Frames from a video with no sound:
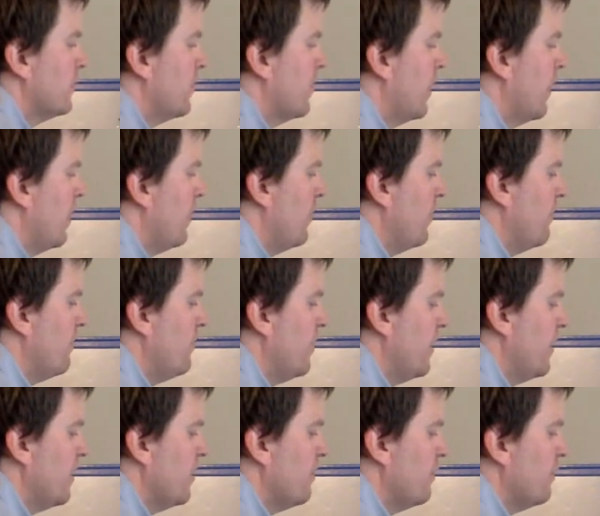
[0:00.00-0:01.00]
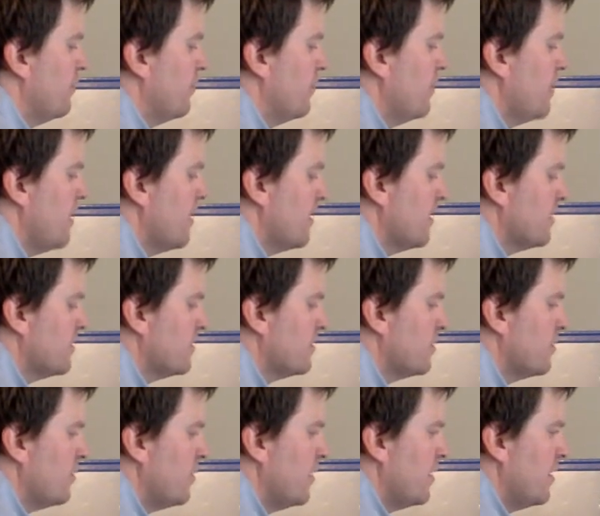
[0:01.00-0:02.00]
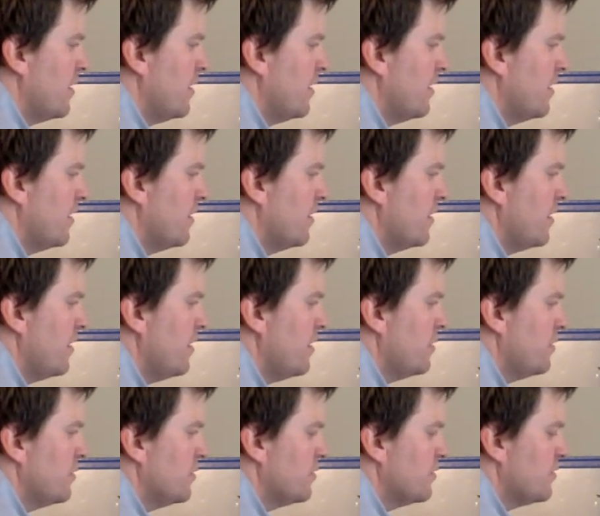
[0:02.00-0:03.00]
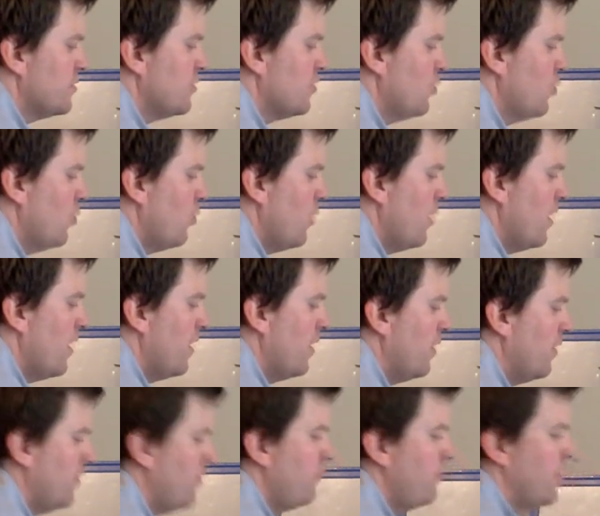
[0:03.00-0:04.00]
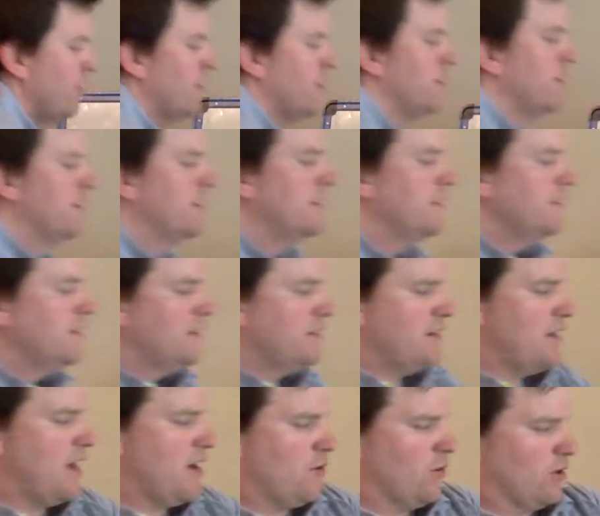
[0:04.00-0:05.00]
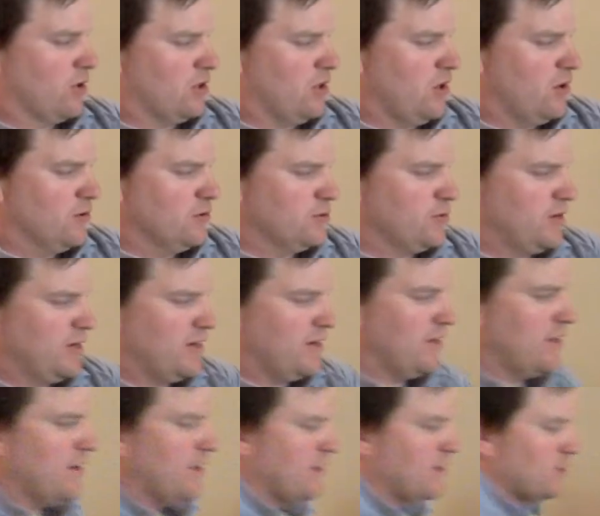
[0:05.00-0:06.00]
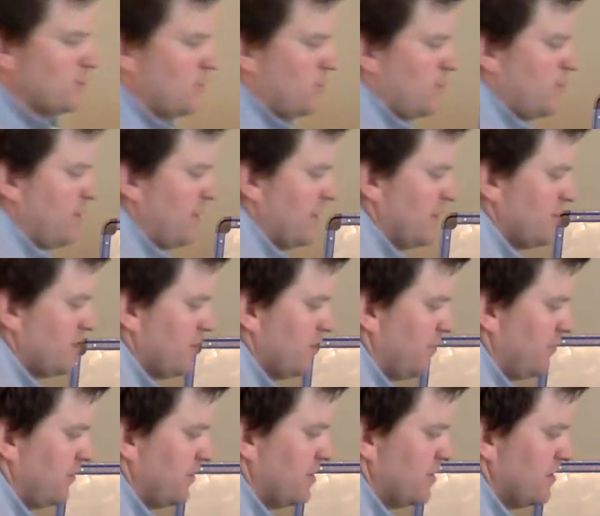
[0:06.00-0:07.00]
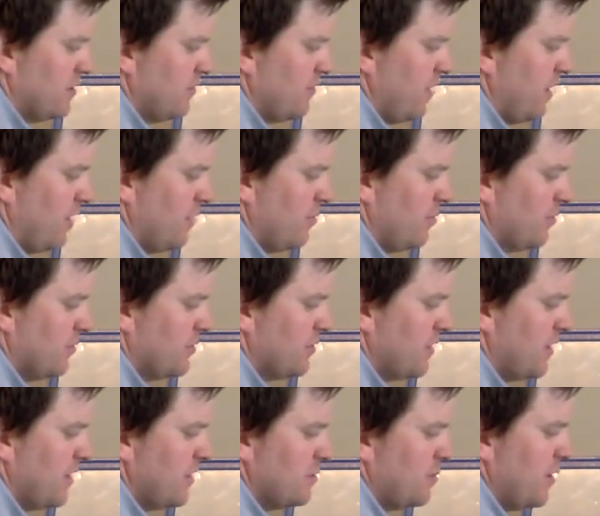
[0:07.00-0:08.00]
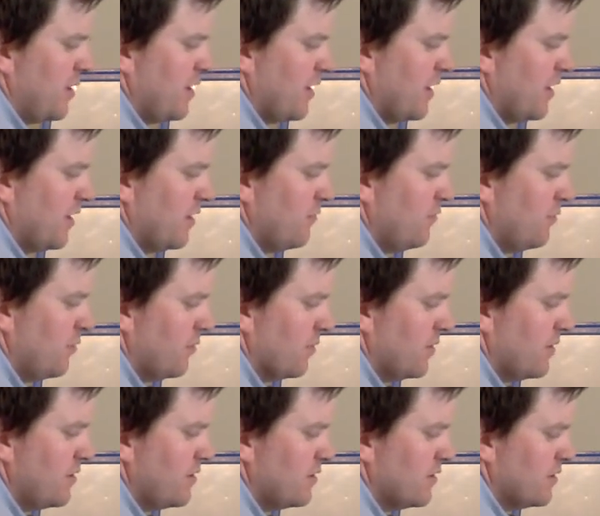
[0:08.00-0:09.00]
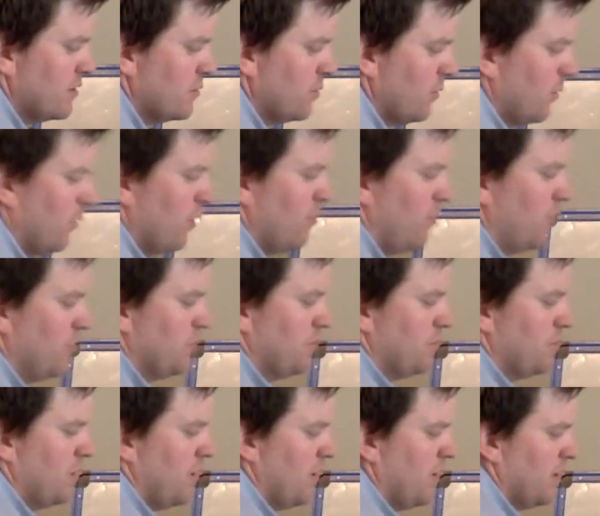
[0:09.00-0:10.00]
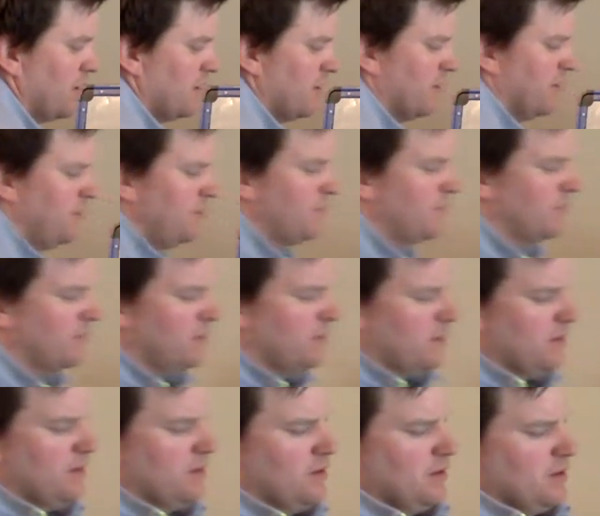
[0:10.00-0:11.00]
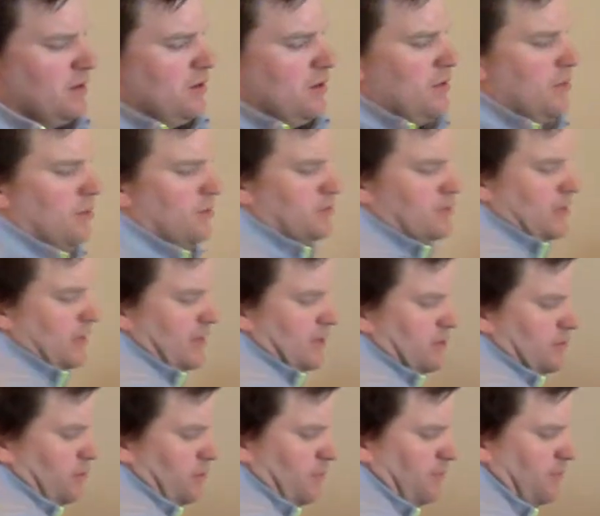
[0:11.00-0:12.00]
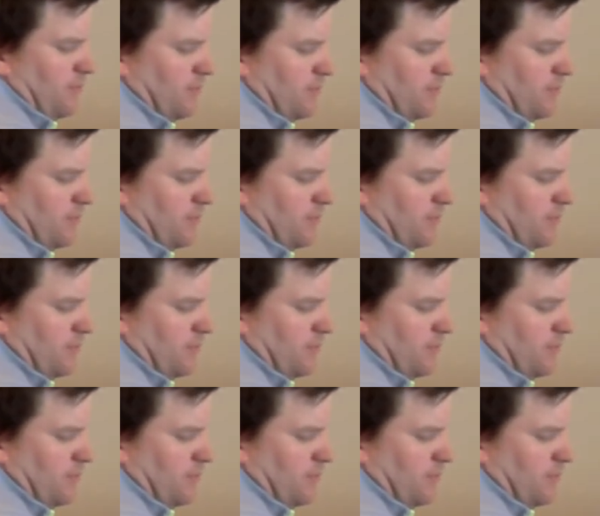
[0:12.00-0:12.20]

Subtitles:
Okay, we have negative 3x squared equals 12. Now we're close. We need to get x squared by itself. Let's divide both sides by negative 3 since we were multiplying here. Those cancel.